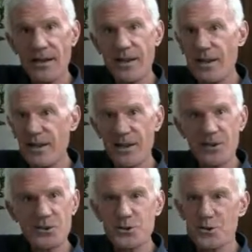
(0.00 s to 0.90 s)
It
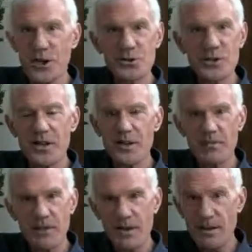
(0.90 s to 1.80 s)
is just
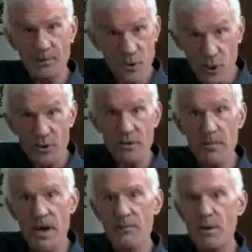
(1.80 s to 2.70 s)
absurd in
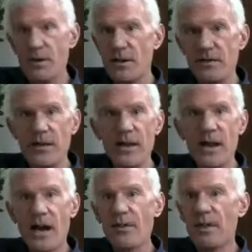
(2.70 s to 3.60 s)
my opinion.
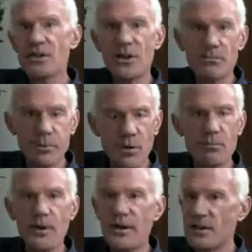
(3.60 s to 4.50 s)
I think it's
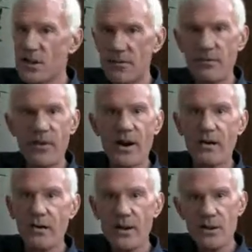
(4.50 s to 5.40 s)
inappropriate, it's
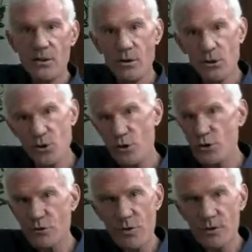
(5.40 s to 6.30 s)
unfair. You can
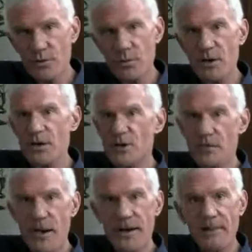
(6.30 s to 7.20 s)
choose your own expressions
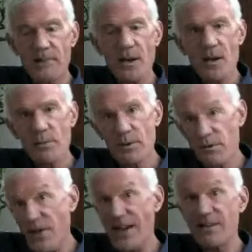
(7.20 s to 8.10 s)
about it, but
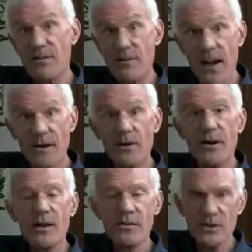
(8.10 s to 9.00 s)
the fact of the
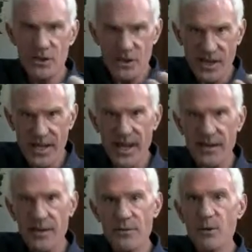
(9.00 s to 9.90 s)
matter, this is
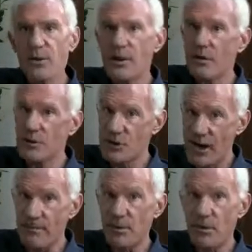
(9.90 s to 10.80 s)
again another clear
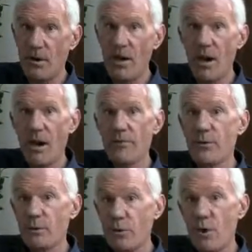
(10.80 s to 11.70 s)
example
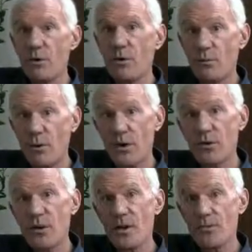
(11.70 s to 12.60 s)
of the road on
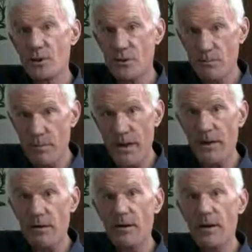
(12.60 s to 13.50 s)
which Mr.
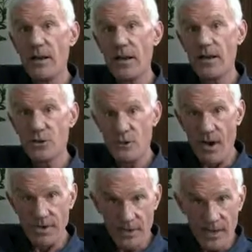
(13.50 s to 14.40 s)
Becker is
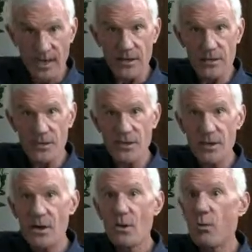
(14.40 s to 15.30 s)
trying to take
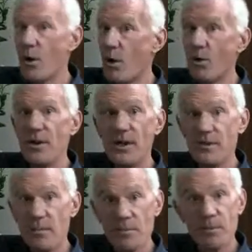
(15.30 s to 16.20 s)
us. We all
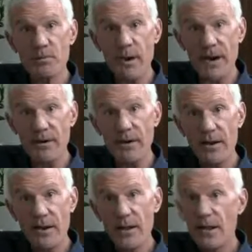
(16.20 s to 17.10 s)
need to be
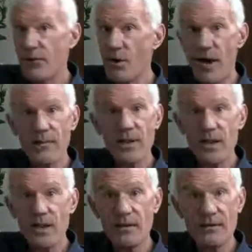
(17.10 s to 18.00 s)
prepared. If you have
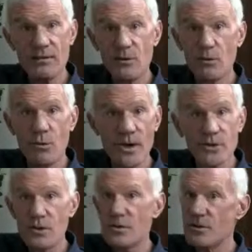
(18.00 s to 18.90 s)
any
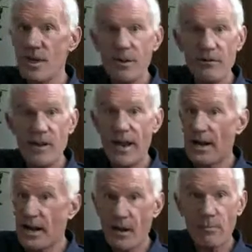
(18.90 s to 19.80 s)
questions, need
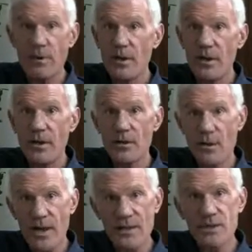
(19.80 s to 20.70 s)
any help,
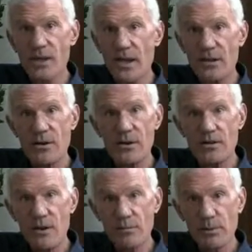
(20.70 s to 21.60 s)
don't hesitate. You
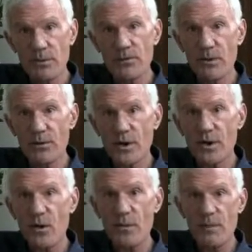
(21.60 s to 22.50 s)
can please feel free
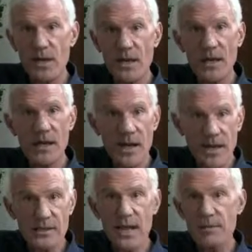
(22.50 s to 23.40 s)
to call me,
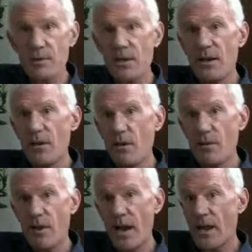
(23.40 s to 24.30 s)
contact me
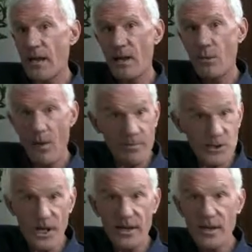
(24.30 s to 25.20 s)
on my
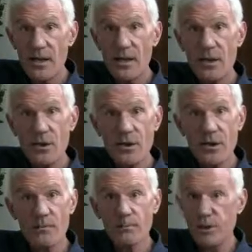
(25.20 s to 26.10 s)
website. You
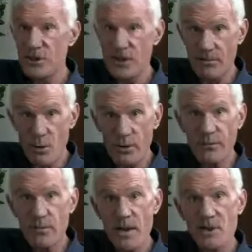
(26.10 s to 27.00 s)
could please get more
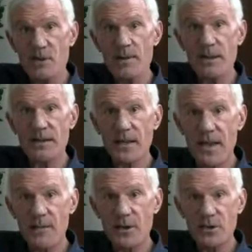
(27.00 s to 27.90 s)
information about the
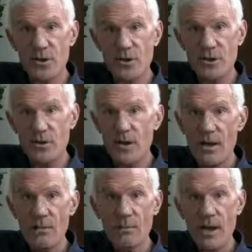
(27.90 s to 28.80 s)
Cabot Institute
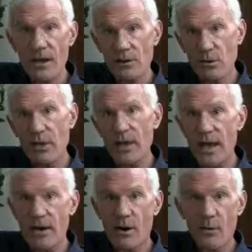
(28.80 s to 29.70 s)
by
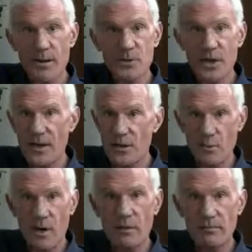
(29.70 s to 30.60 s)
looking at our website
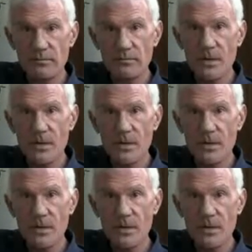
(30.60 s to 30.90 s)
as well.